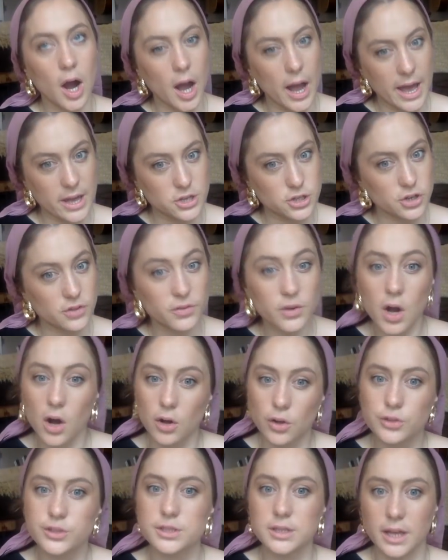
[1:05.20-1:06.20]
edge of
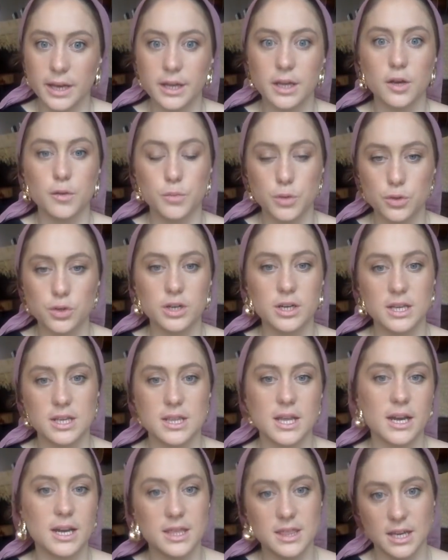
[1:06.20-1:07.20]
cult-like community
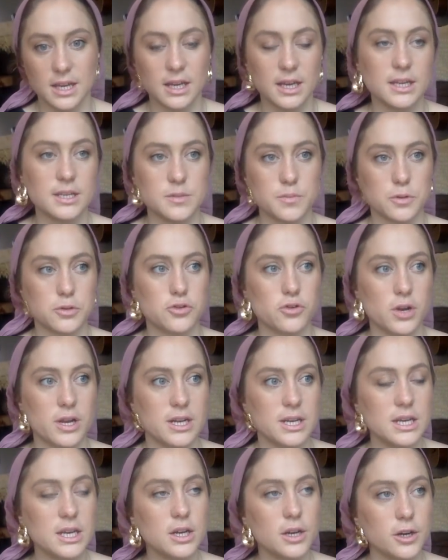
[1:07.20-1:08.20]
that I think is portrayed
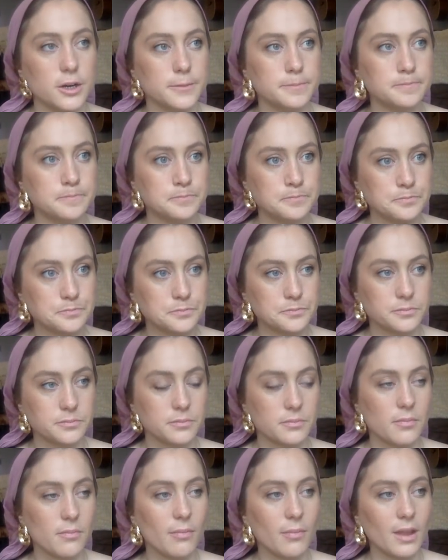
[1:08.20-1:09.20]
here.
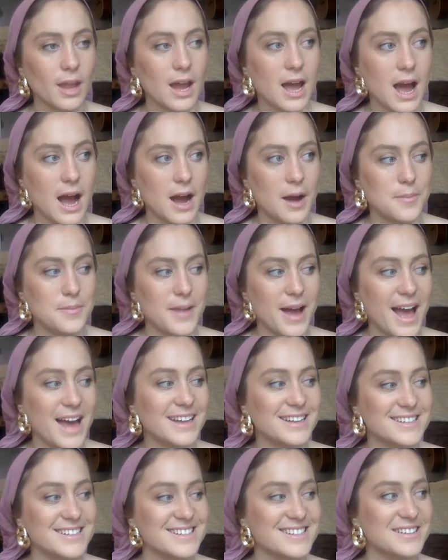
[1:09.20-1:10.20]

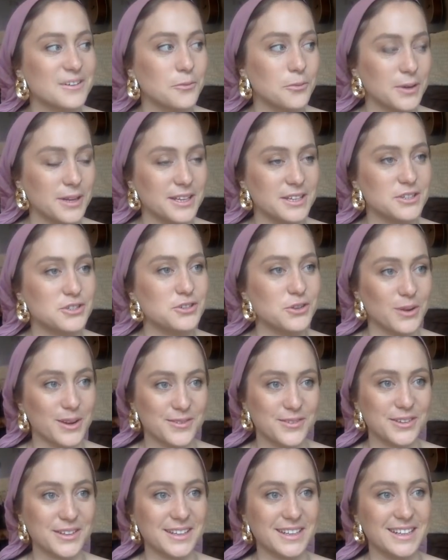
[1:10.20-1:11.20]
And we
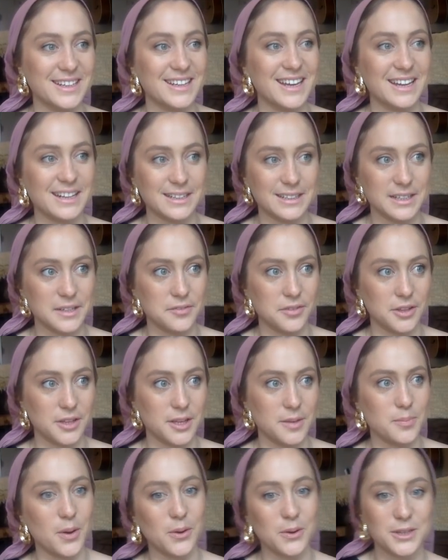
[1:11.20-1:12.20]
joyfully and
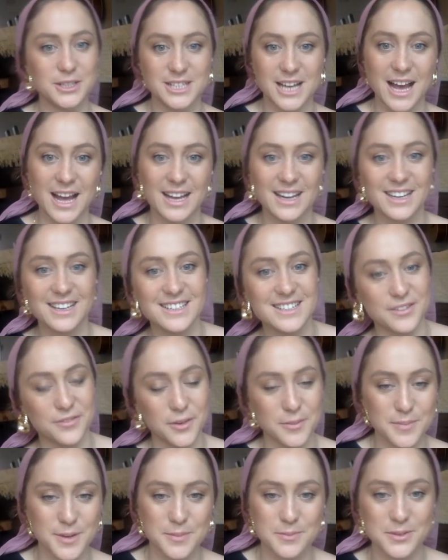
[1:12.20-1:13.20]
gleefully poked at
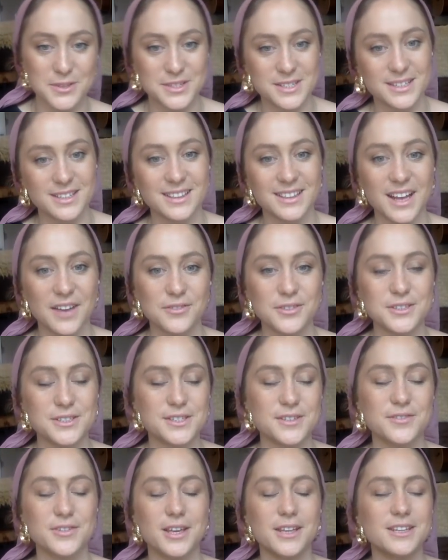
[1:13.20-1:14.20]
different people's levels
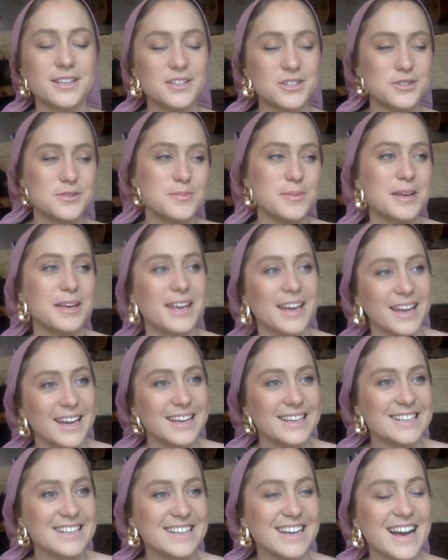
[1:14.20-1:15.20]
of Yiddish
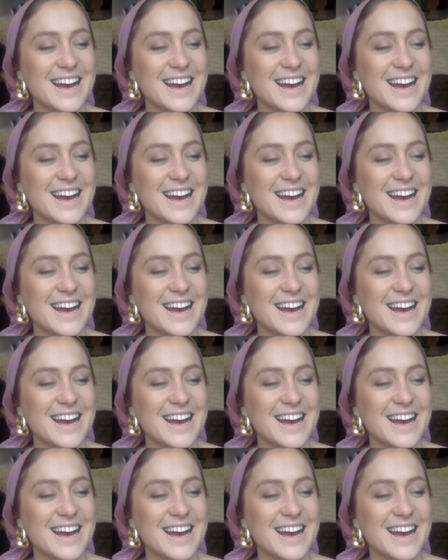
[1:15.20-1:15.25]
speaking.